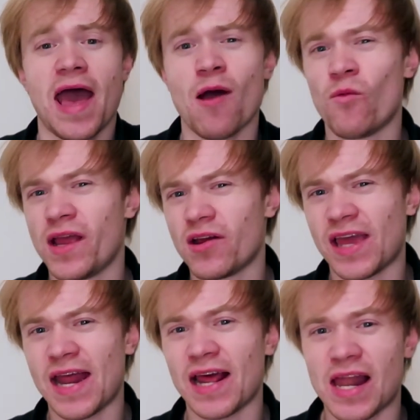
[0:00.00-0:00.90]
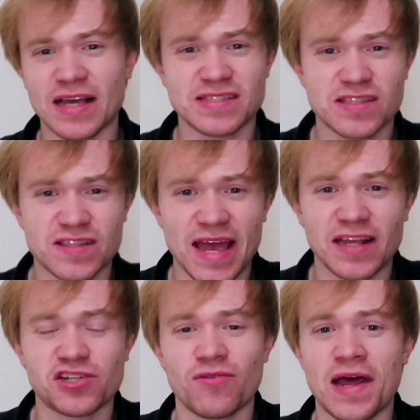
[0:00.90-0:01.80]
And when you're getting like
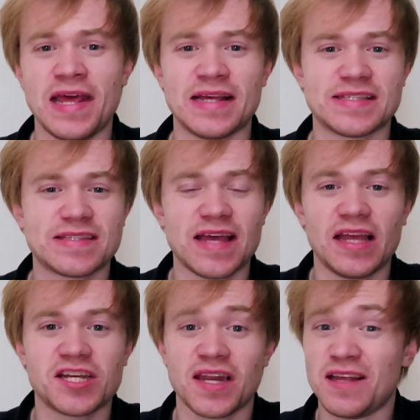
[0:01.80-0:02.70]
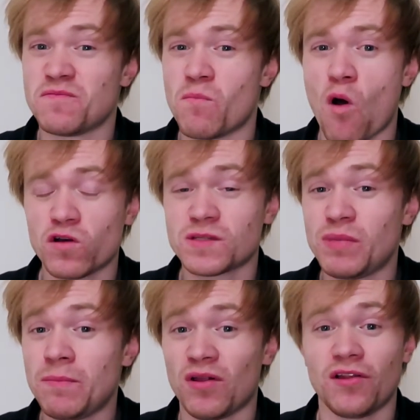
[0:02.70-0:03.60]
stage ready and stage lean,
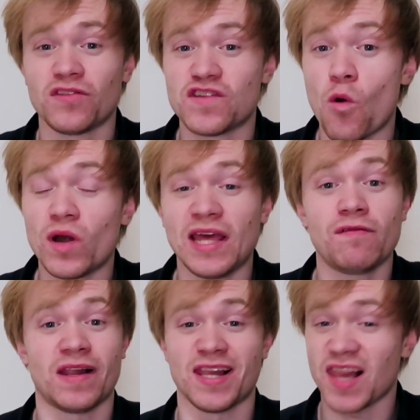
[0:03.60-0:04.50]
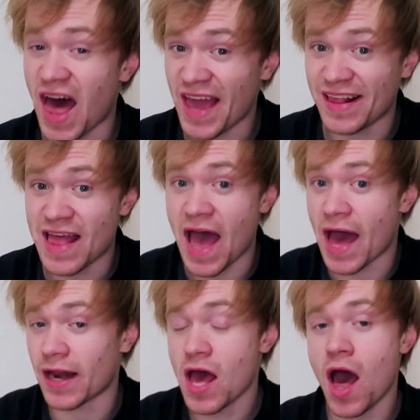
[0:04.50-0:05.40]
most people don't even like
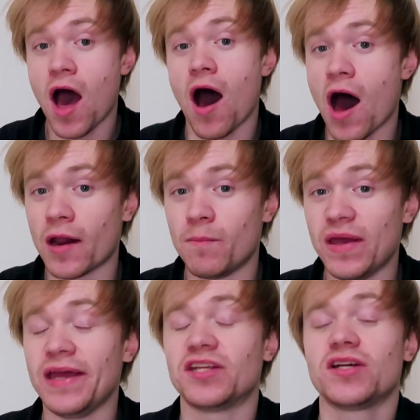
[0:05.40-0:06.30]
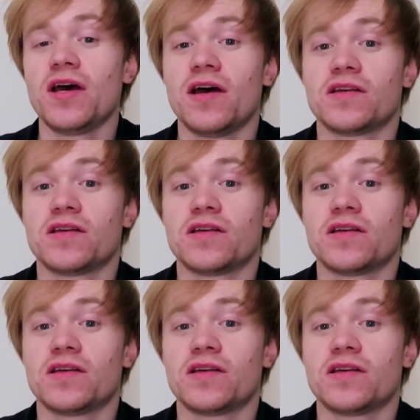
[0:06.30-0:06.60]
that on a beach.